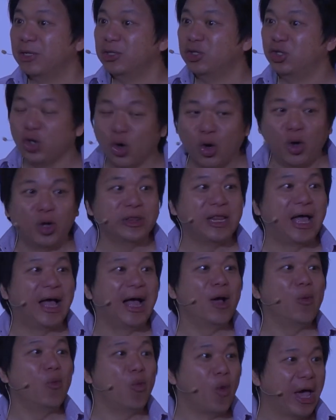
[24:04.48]

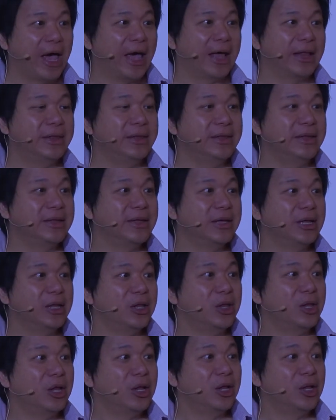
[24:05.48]
Jonah went
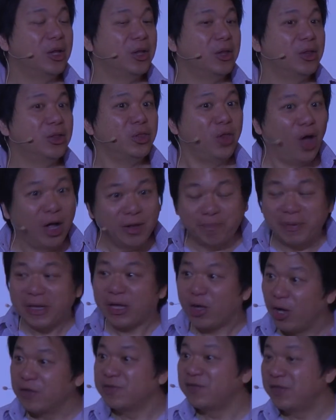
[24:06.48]
not
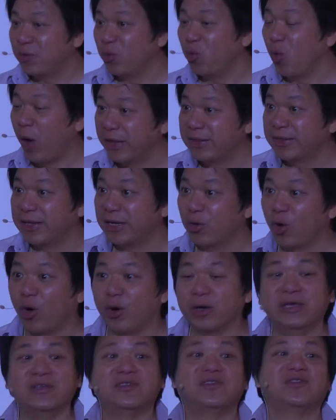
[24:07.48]
because he wanted
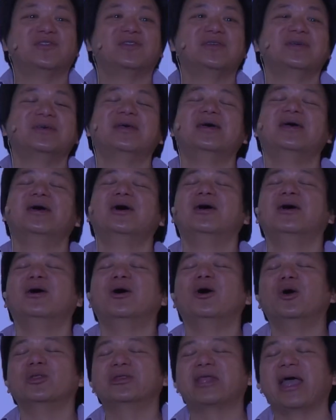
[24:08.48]
or
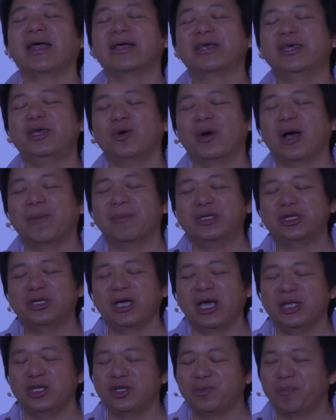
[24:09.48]
oh, thank you, I'm a
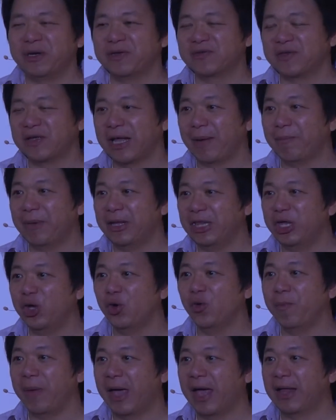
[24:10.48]
changed person, I'm a
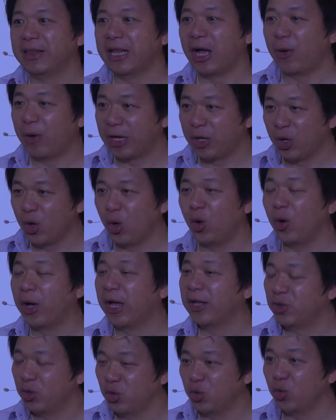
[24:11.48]
new man, now I go
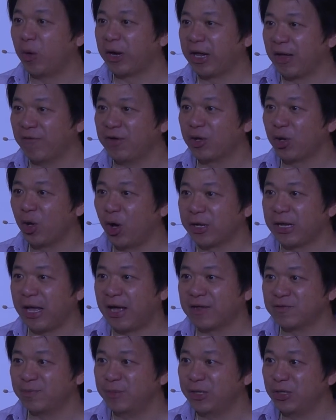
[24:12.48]
and do whatever God
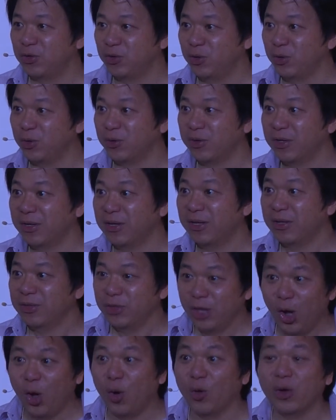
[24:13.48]
asked me to do.
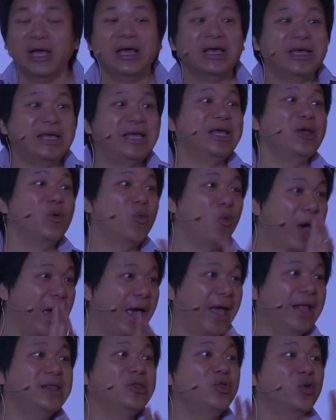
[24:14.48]
No, he
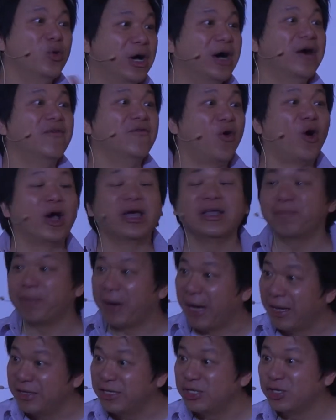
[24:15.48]
went to avoid
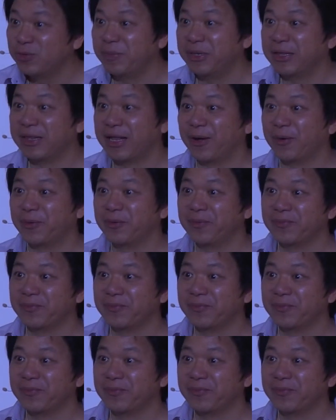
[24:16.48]
punishment now.